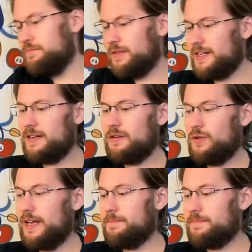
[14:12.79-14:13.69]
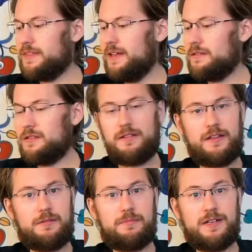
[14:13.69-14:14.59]
But anyway, that's a
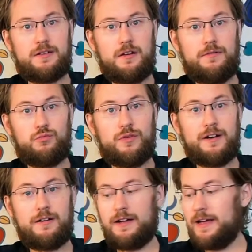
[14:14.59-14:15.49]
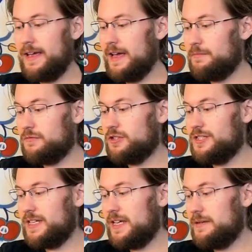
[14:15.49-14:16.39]
little bit of where I am
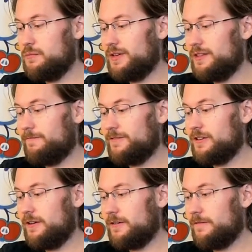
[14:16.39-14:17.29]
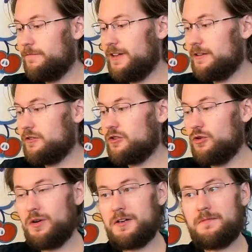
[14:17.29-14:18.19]
today with photography and
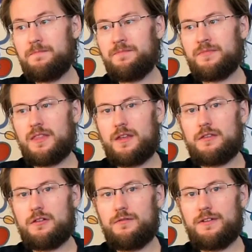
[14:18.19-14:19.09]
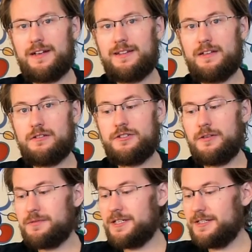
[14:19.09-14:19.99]
so on. Sorry for that little
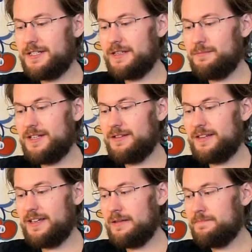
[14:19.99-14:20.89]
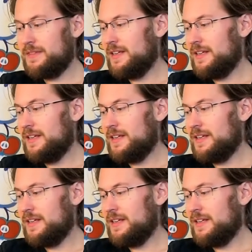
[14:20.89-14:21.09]
jump cut in the middle there.